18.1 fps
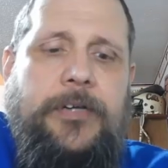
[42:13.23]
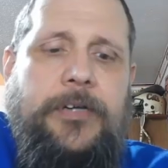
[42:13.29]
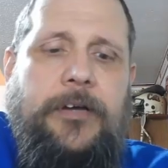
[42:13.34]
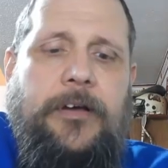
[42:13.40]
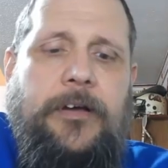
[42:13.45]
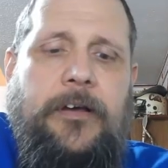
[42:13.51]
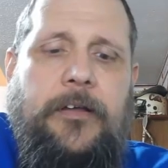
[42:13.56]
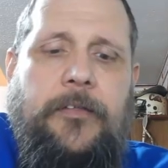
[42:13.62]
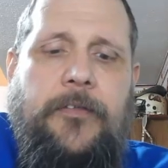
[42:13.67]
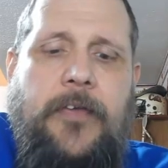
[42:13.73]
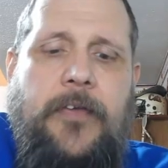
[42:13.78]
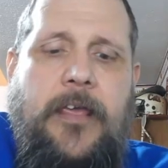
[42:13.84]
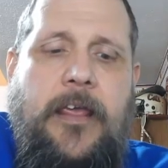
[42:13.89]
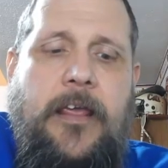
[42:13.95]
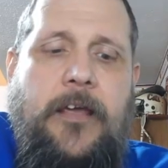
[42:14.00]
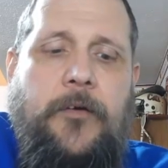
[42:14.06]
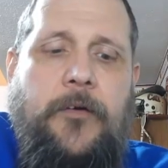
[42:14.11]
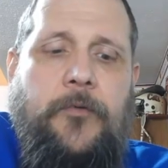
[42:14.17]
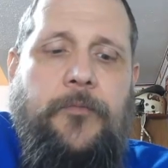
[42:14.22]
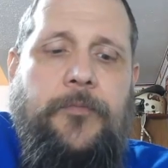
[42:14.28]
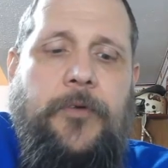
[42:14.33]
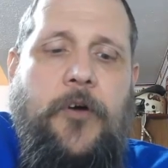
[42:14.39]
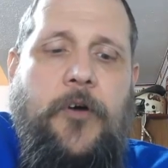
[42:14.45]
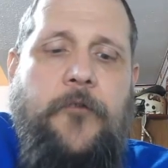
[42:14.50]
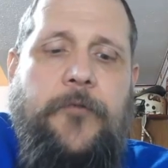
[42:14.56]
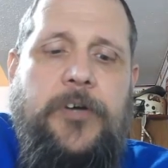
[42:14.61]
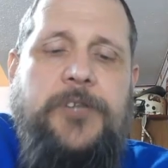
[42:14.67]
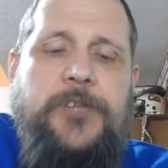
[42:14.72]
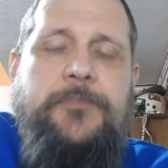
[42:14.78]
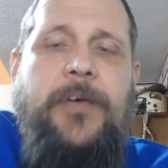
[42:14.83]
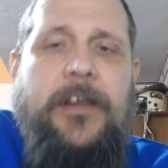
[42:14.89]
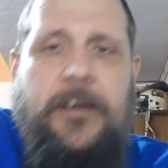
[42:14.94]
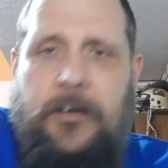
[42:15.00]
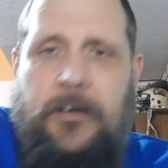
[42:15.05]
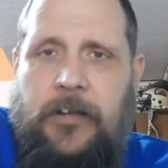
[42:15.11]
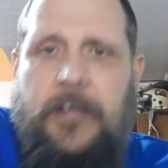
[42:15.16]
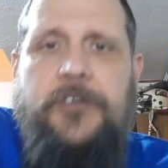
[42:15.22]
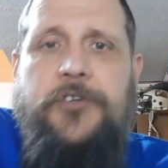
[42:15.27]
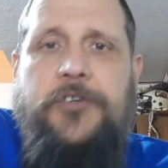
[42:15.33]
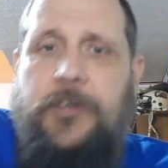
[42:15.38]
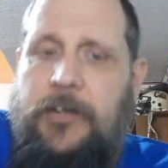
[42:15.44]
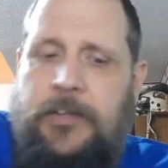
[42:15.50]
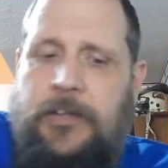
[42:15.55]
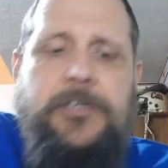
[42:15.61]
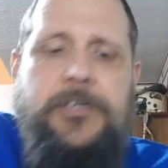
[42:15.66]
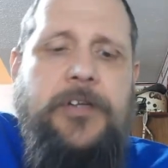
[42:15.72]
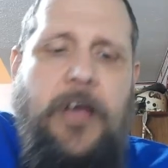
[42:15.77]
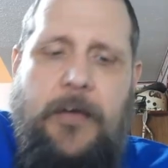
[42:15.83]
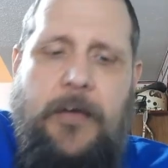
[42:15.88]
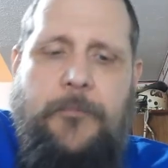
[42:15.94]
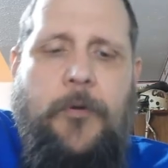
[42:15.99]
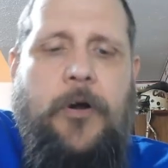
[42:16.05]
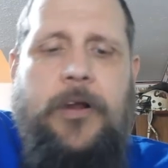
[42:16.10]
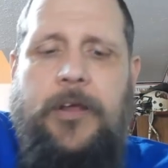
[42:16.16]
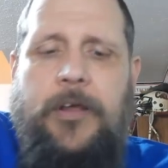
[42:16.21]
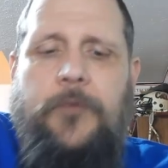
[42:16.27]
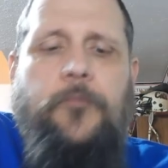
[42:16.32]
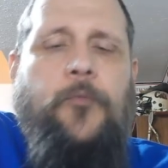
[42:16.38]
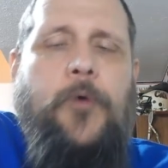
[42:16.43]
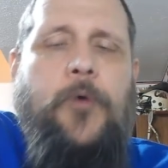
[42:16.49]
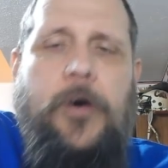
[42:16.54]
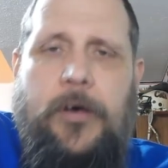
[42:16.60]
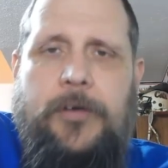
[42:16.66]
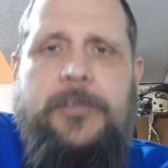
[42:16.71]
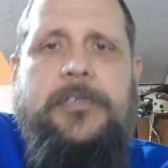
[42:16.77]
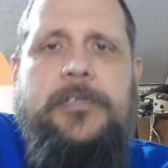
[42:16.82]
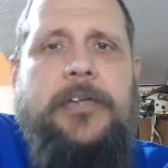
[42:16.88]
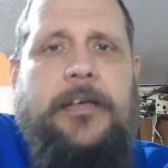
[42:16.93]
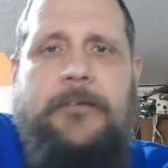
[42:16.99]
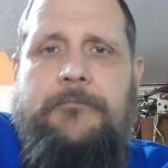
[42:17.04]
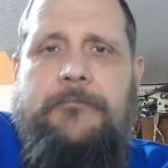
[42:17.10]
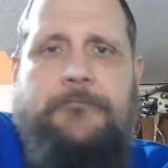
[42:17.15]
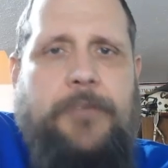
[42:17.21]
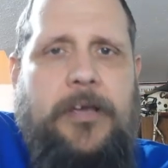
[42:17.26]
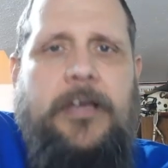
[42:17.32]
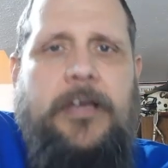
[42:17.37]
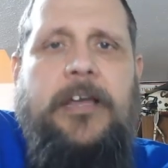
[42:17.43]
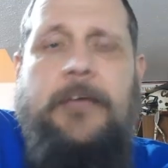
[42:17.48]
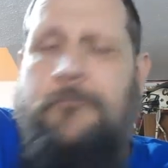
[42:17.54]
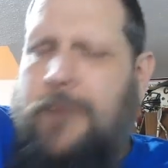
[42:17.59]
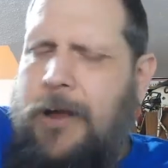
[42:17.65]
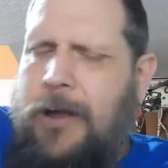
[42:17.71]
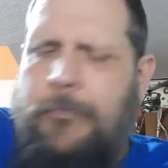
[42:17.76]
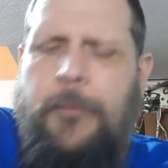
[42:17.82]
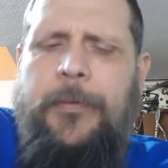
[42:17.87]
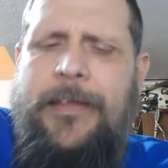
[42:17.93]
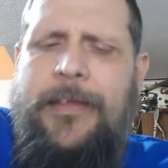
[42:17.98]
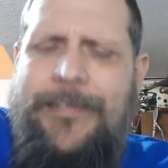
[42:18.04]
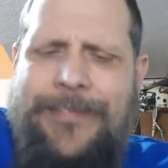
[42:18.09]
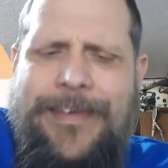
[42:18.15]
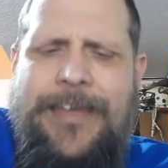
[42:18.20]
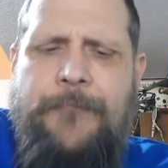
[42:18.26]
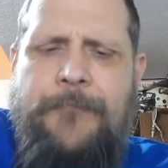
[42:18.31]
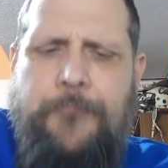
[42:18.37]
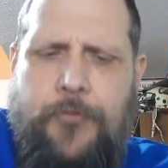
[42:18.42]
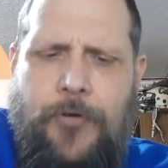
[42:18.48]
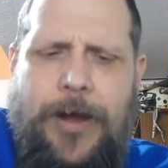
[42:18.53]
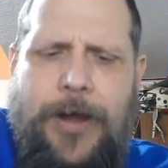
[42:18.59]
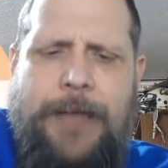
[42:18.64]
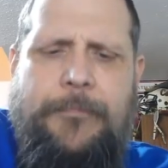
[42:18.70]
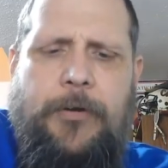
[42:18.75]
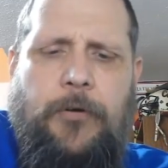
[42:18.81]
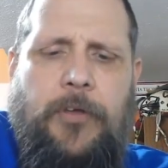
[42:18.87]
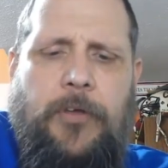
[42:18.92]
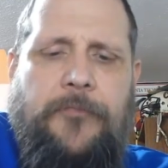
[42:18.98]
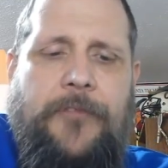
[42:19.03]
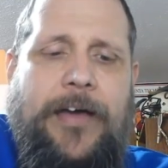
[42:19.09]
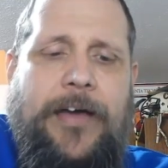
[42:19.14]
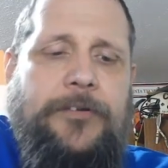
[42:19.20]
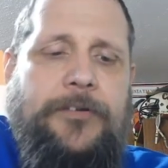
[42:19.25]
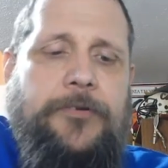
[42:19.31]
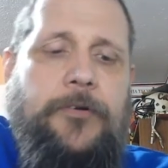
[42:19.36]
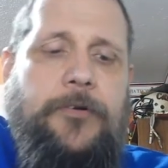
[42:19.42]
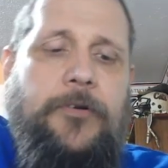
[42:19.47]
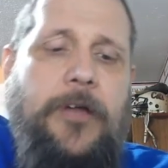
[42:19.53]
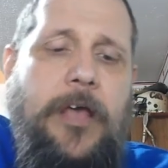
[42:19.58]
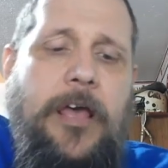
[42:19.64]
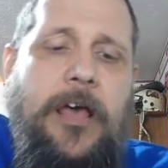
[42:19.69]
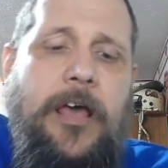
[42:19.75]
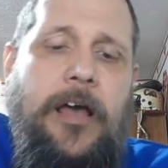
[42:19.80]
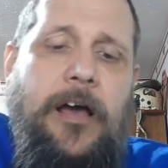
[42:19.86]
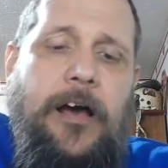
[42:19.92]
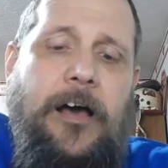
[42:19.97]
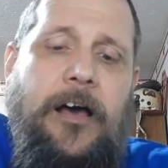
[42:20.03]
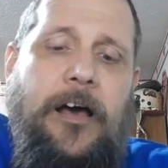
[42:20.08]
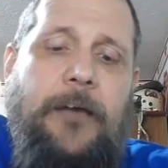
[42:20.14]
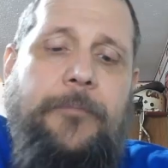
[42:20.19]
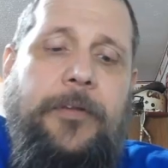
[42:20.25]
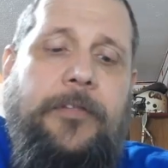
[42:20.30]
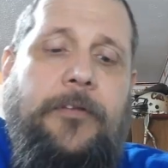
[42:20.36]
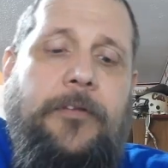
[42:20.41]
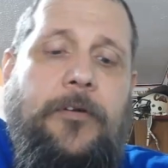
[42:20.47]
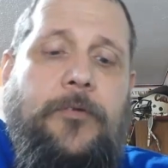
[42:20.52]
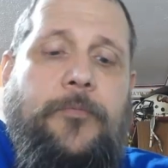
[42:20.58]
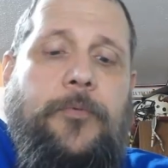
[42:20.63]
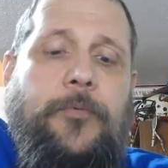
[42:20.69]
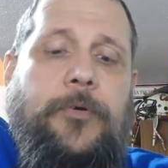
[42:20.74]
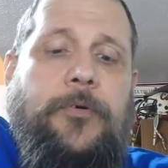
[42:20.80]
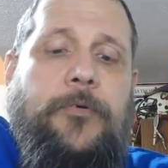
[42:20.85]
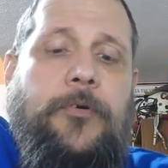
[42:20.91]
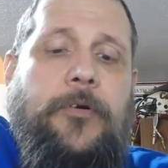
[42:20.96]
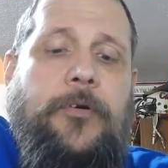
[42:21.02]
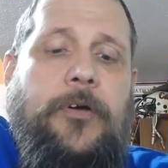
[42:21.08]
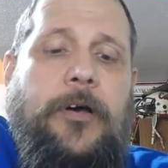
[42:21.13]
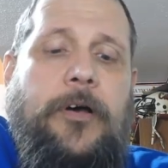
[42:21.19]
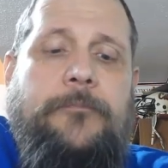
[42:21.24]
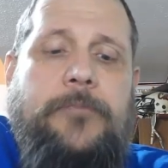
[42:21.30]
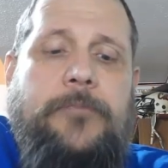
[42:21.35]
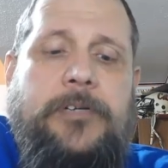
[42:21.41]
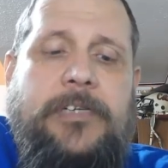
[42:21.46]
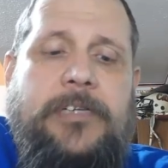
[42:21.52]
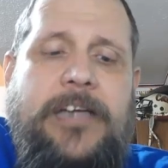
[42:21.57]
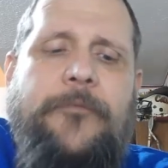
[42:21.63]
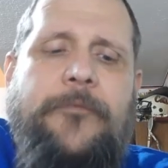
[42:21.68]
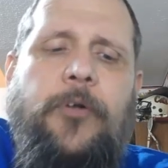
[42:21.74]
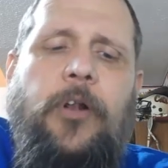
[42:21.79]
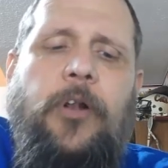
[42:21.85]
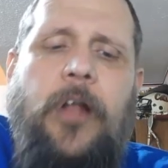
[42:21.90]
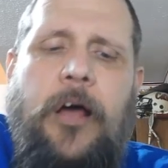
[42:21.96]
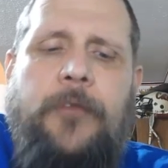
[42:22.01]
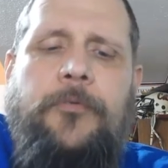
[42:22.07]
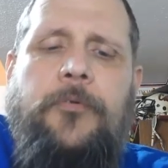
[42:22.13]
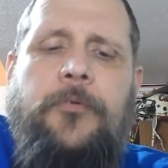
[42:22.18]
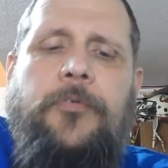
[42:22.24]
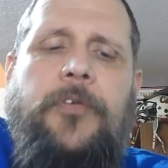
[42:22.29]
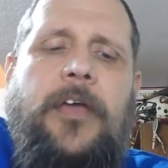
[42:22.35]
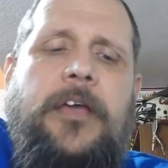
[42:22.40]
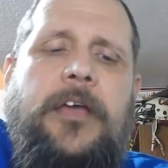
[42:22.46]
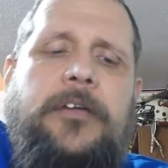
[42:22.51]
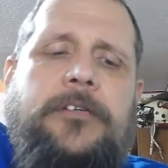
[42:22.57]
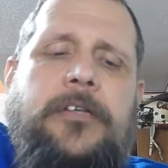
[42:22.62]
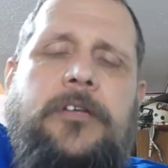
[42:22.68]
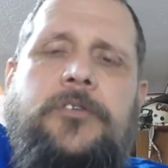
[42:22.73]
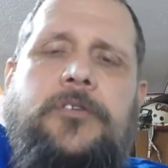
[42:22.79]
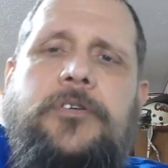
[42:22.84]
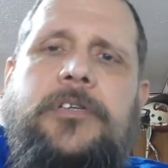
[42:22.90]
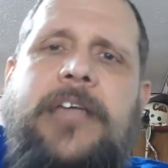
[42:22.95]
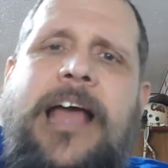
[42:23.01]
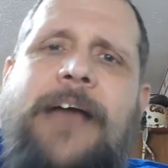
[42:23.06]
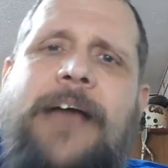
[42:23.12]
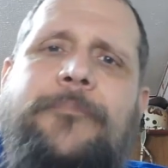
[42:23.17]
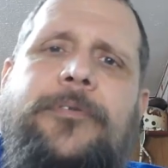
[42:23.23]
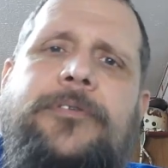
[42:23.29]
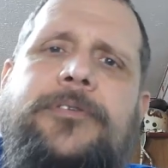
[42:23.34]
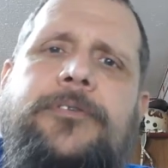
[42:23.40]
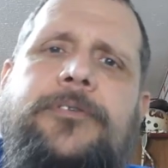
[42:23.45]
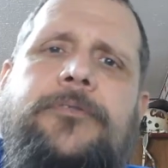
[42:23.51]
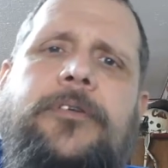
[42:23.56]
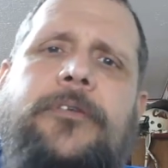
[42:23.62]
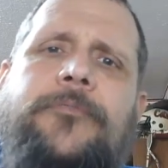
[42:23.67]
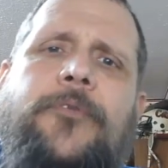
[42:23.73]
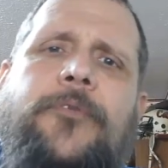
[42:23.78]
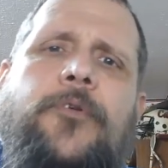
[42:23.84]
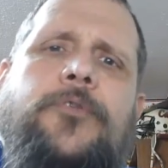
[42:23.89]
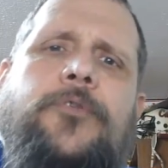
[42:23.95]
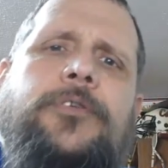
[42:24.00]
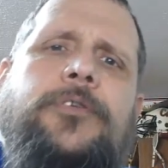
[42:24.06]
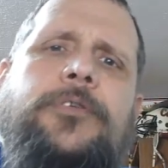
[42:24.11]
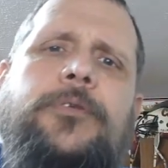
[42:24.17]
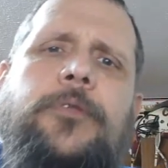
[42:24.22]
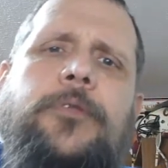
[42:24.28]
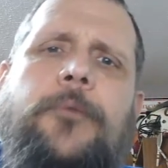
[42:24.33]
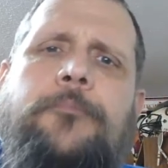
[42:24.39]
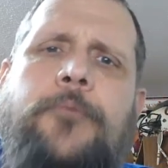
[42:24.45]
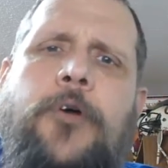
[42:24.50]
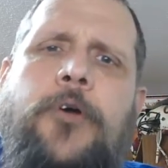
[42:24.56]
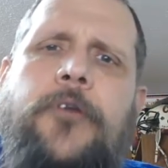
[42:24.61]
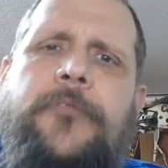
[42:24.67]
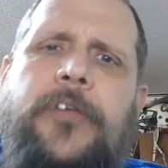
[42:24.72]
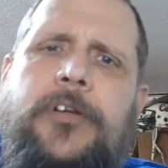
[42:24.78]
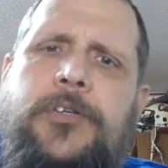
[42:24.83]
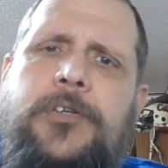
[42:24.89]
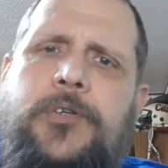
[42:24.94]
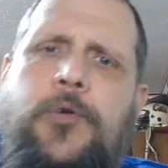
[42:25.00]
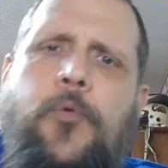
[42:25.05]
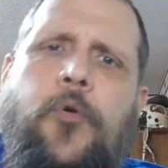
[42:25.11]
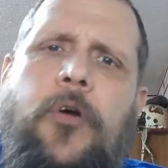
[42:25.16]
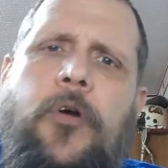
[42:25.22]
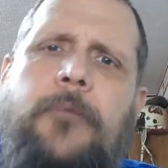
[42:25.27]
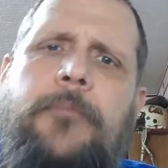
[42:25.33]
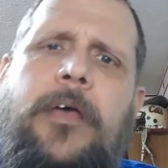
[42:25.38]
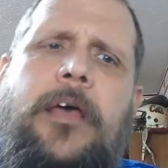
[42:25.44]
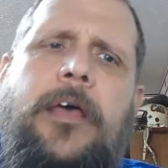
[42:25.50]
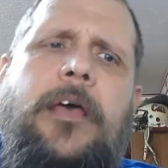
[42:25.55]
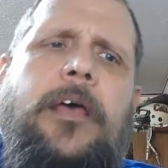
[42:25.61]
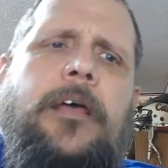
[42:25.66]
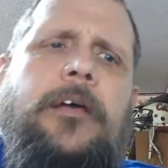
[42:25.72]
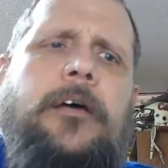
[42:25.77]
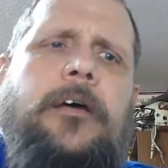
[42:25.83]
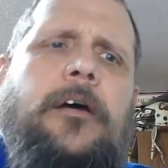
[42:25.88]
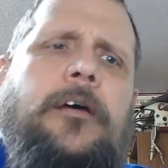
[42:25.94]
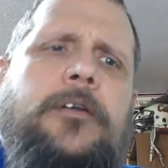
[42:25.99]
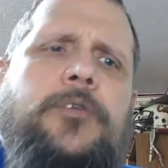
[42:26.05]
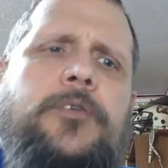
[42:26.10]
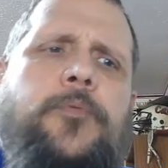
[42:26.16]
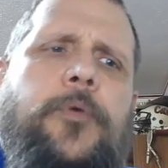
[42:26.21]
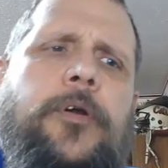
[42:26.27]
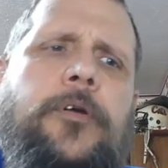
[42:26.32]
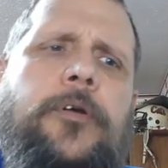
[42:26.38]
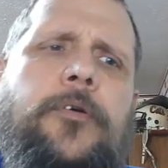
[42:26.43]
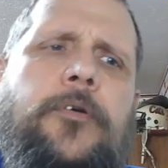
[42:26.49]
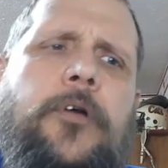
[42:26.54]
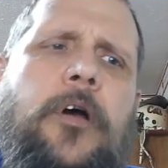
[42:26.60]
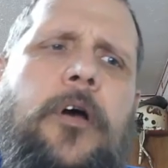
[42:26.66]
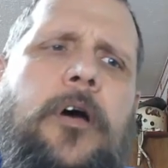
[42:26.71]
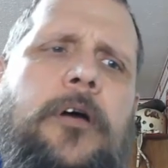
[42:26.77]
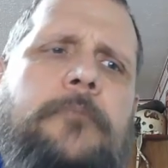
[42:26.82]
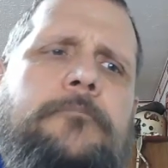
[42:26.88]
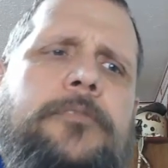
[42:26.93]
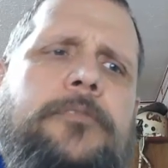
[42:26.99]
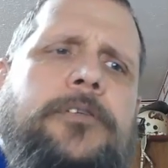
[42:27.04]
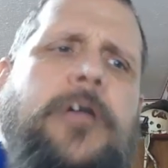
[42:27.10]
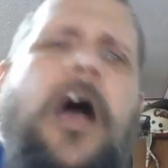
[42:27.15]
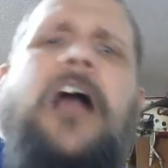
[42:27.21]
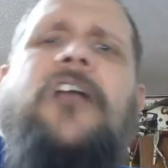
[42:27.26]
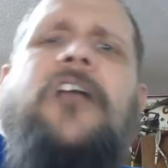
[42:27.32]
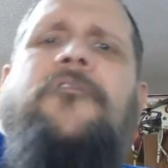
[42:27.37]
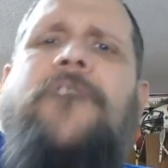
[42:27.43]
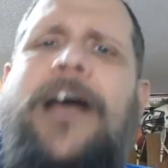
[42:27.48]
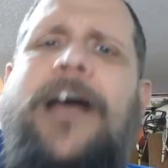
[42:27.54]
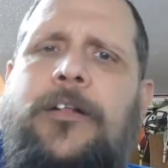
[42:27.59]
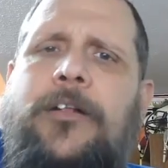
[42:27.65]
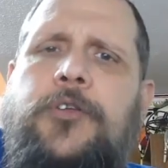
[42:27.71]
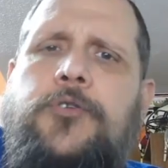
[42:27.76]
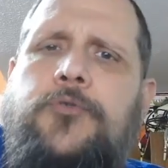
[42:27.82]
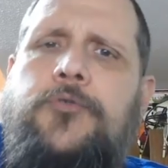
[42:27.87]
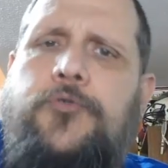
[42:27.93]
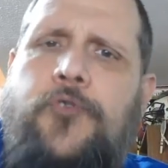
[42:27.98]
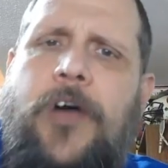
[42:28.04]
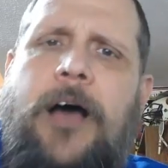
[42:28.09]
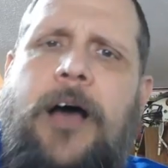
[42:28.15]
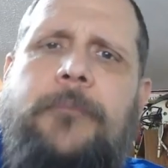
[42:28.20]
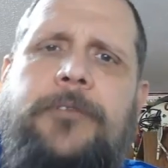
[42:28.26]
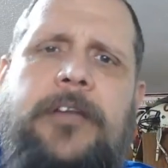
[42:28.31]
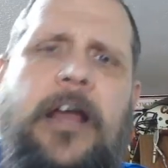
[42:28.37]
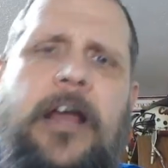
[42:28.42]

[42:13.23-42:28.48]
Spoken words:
The over-speculation in the stock market was a big and probably the primary factor, but there were several other things that just happened to converge into the perfect storm to where stock value dropped.